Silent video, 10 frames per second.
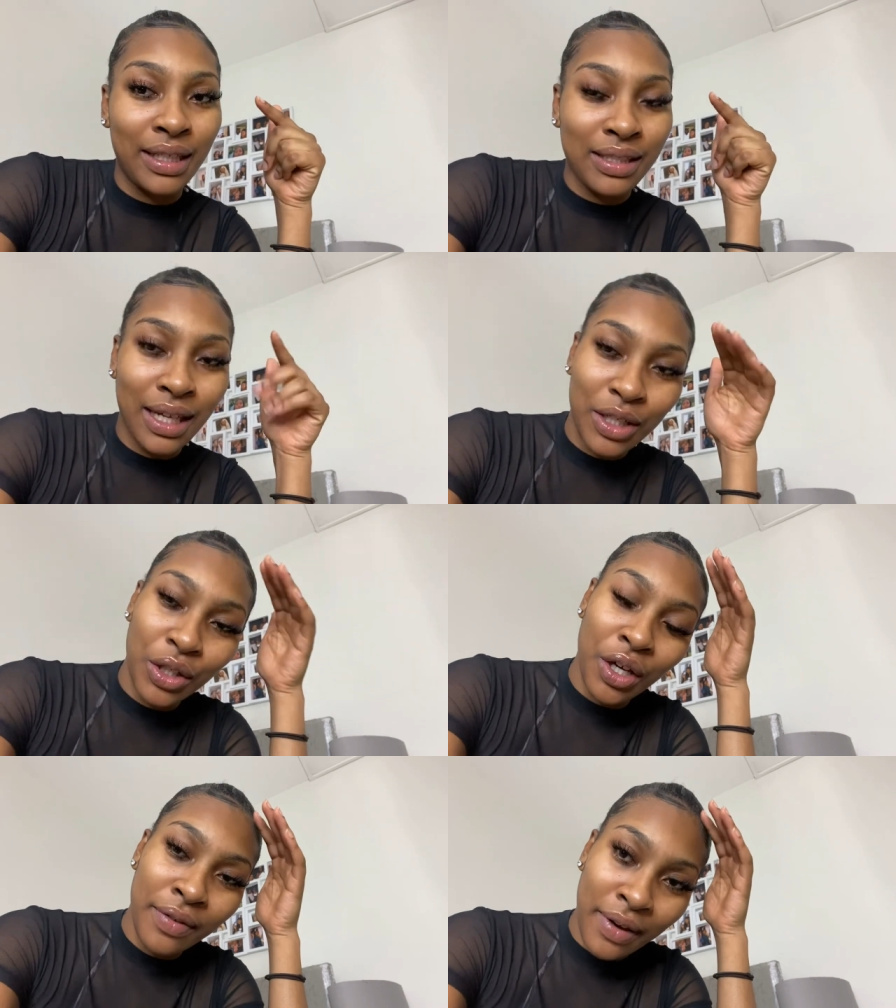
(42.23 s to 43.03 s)
I don't know
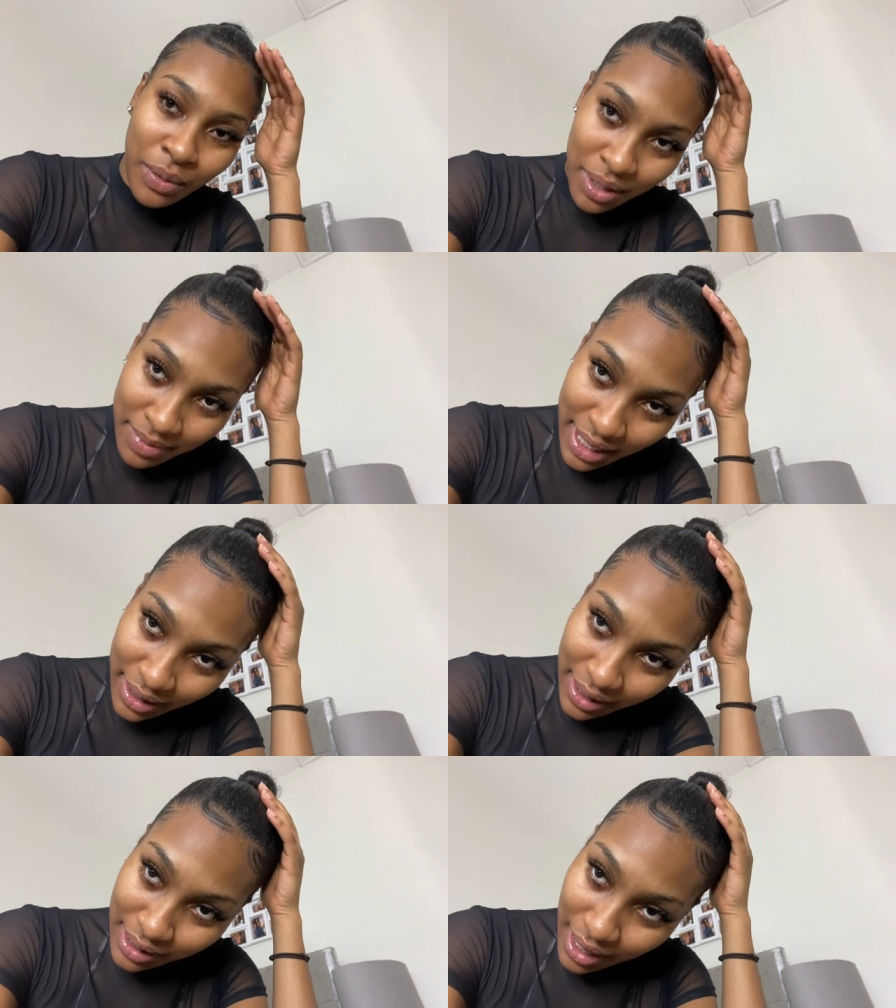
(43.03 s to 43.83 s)
if I want to make
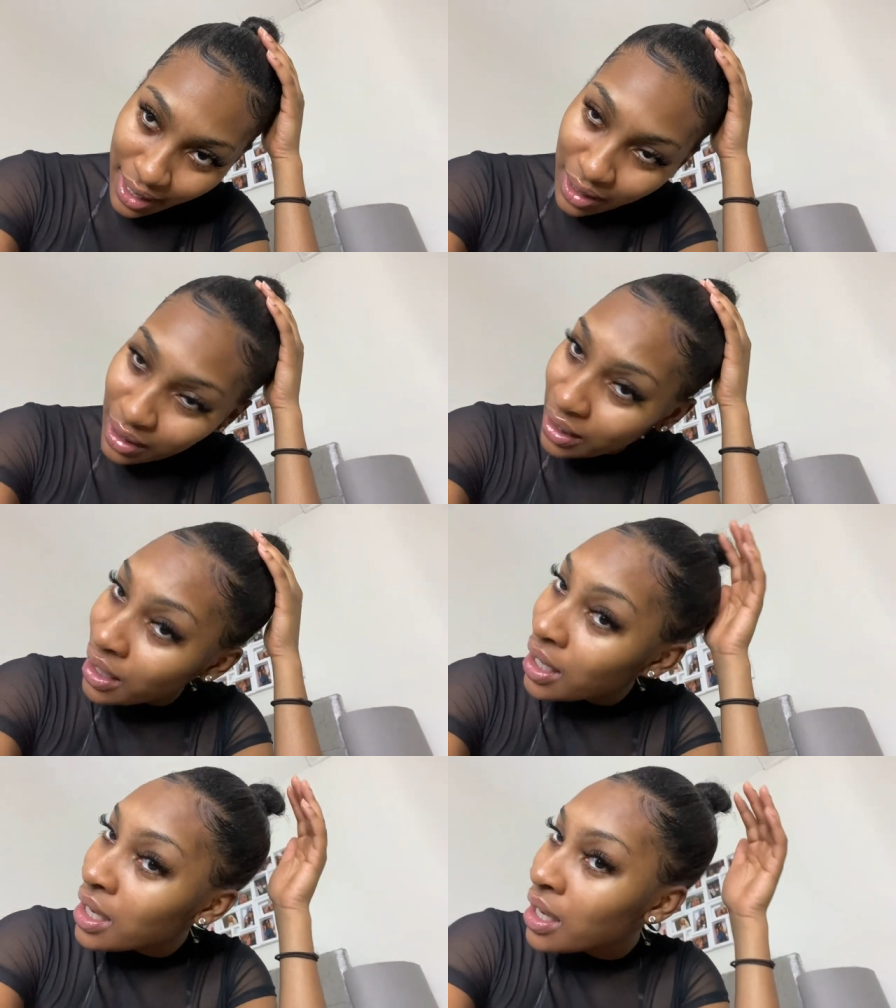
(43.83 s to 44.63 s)
this like a
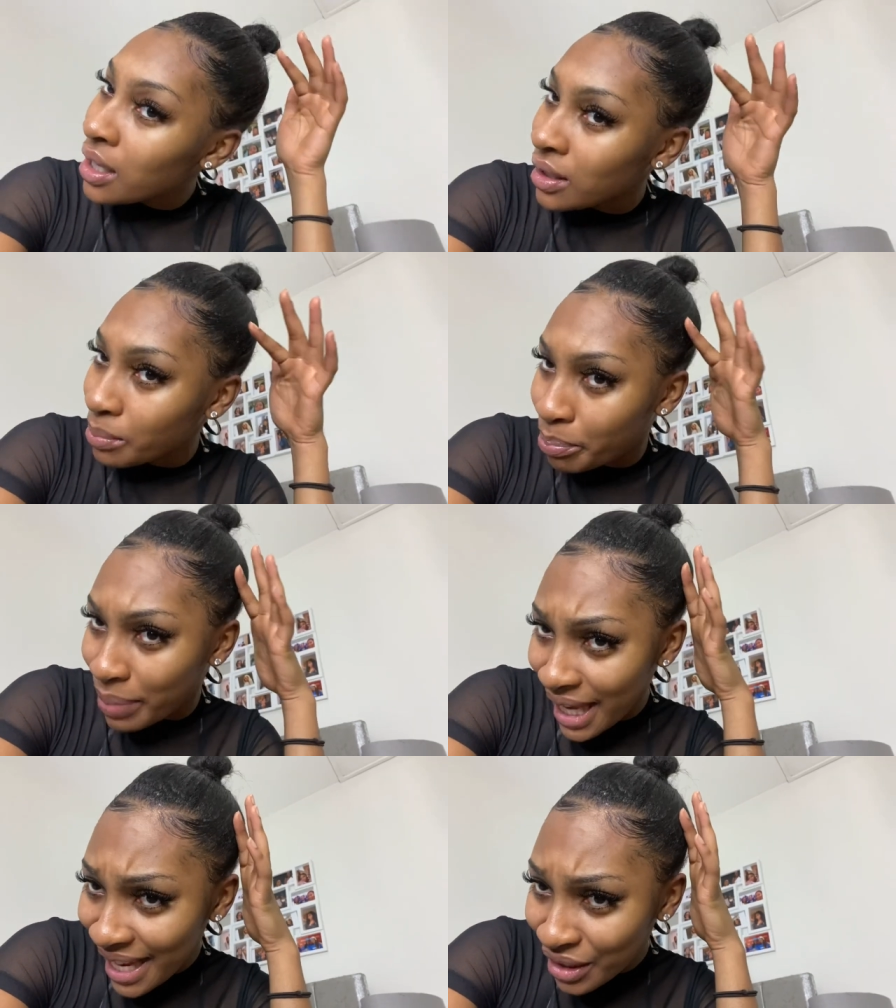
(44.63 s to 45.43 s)

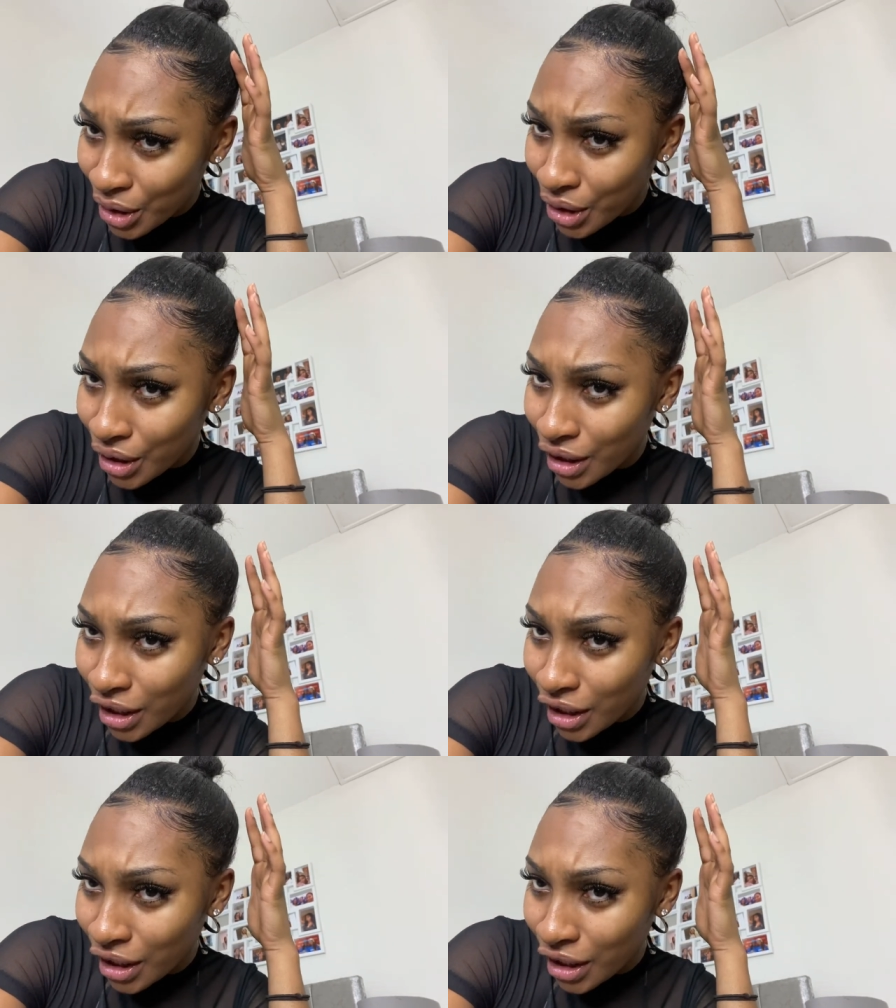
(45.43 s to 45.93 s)
bitch.